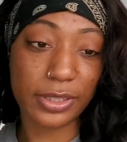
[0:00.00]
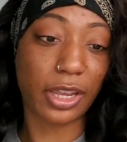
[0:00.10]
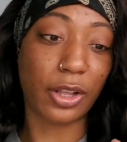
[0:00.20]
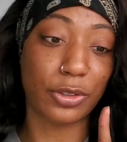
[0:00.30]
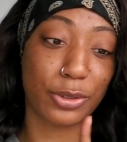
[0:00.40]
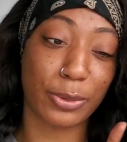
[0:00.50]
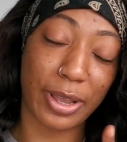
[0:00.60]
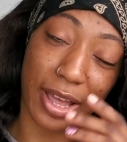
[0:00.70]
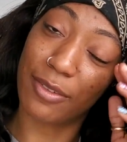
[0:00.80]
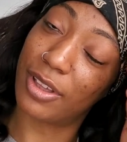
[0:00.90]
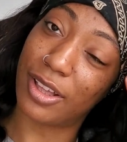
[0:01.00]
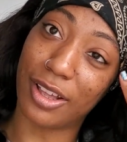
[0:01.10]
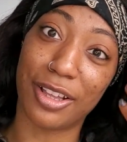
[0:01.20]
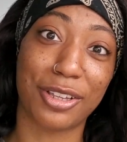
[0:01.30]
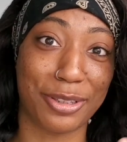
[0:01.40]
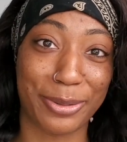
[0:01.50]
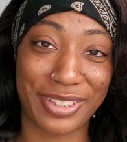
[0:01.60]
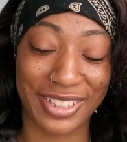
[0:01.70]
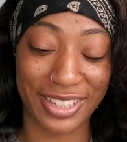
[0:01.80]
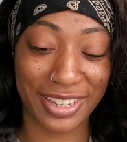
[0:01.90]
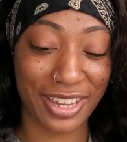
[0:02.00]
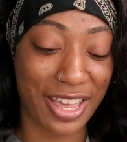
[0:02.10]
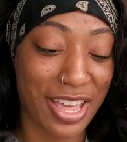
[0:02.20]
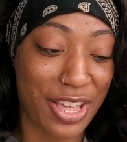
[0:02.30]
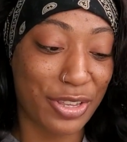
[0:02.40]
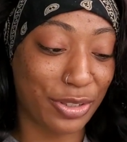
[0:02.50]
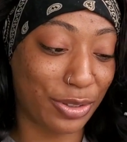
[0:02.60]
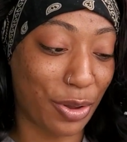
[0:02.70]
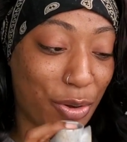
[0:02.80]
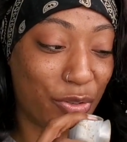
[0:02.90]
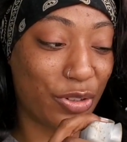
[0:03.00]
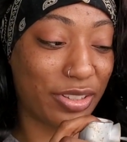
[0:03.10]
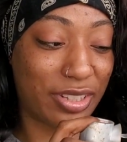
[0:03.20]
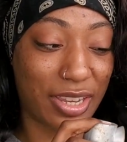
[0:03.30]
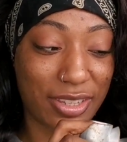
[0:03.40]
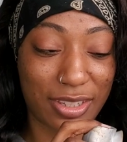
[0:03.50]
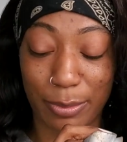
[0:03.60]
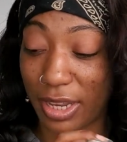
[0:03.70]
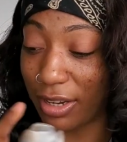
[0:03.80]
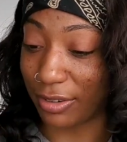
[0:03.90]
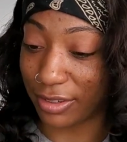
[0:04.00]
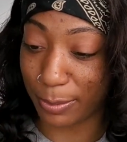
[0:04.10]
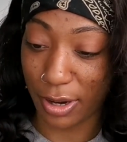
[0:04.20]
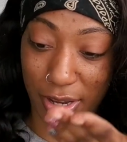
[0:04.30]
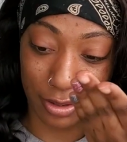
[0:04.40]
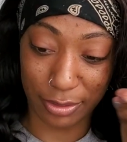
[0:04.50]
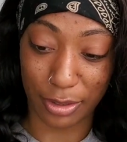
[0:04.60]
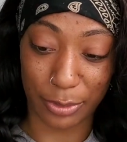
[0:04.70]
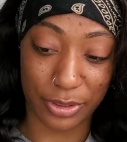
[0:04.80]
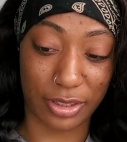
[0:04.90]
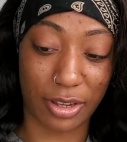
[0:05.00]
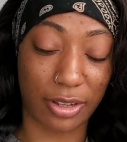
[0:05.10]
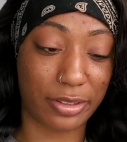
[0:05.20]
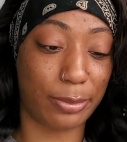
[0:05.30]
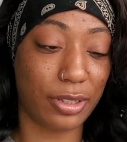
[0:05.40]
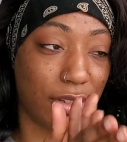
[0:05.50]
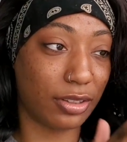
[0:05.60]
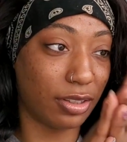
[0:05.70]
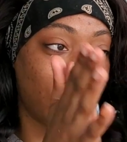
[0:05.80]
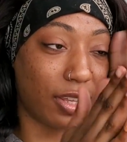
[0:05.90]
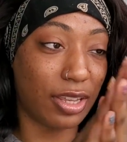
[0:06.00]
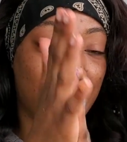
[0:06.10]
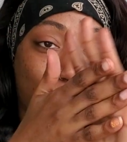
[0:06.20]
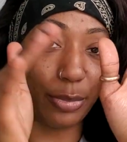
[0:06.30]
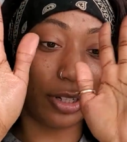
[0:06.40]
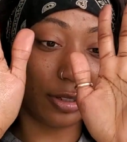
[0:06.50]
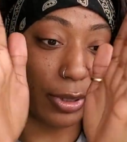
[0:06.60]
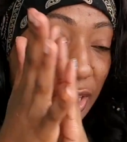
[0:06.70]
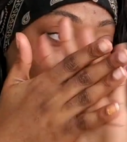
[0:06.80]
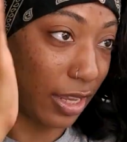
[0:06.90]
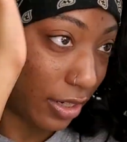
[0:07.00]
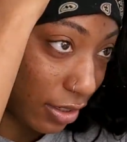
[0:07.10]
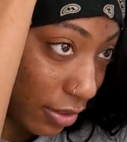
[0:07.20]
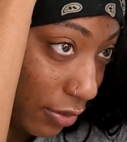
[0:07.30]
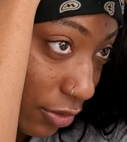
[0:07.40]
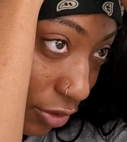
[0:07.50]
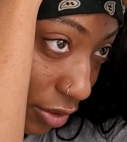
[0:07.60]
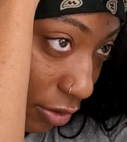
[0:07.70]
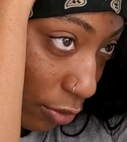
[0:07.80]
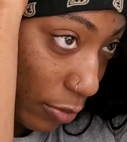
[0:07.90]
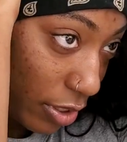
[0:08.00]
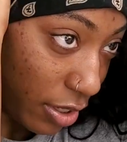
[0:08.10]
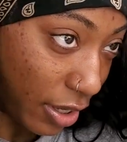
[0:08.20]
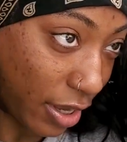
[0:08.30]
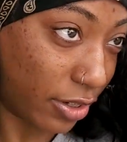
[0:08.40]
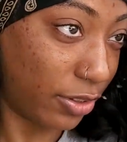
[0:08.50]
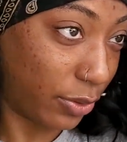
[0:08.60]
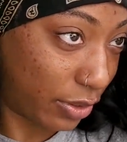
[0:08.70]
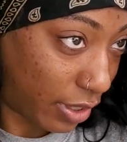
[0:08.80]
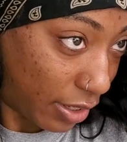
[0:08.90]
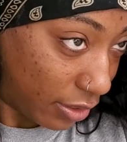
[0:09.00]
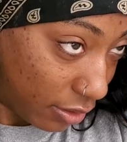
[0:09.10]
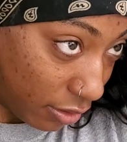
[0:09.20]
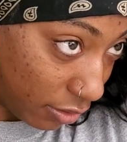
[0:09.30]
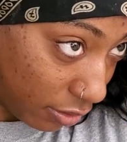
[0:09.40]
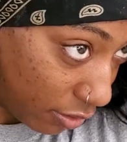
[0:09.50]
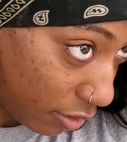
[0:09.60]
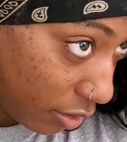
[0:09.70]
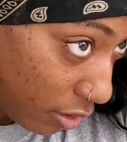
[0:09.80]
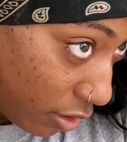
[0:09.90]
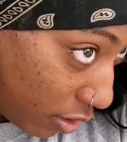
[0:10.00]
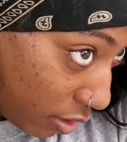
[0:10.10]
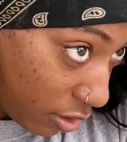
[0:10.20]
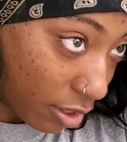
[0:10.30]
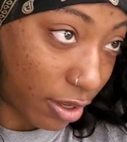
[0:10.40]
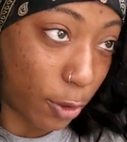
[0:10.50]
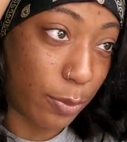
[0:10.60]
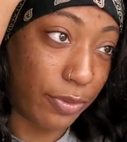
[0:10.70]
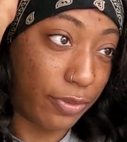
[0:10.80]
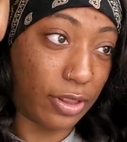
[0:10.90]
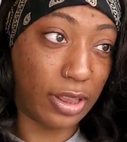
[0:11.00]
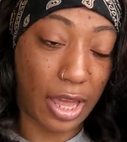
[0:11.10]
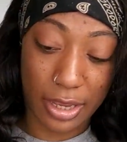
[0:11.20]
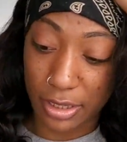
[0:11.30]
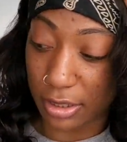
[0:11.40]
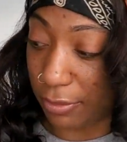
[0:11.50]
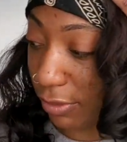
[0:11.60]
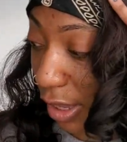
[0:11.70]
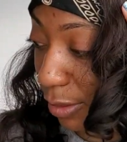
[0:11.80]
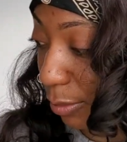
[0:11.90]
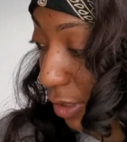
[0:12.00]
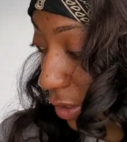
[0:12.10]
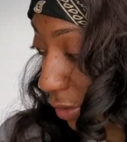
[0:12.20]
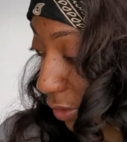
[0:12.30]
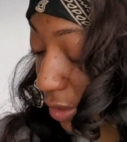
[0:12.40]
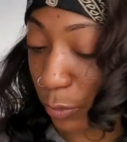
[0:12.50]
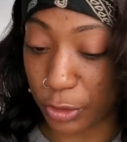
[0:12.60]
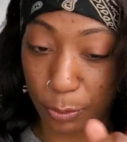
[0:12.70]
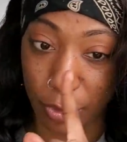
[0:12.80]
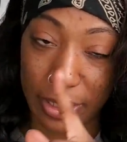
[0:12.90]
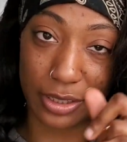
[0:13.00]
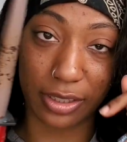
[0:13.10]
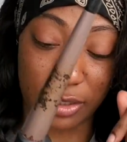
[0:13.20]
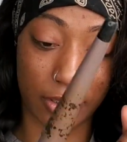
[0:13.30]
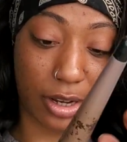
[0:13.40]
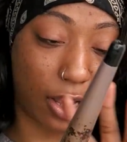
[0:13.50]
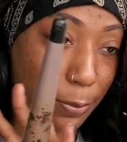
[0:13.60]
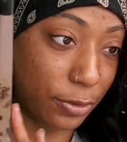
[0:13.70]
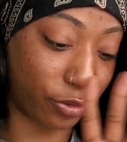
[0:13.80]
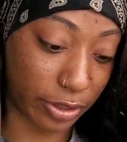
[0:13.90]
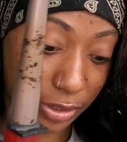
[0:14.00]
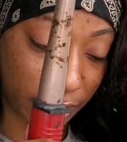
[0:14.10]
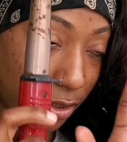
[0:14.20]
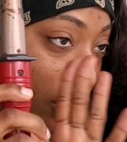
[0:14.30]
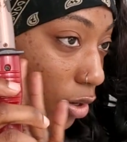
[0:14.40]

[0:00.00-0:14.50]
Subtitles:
I also don't have a glue stick. So if you just take some hairspray, so I'm using the Gatsby, put it in my hand, just a little bit, and kind of use that to help flatten any flyaways. And then when you press this on top, just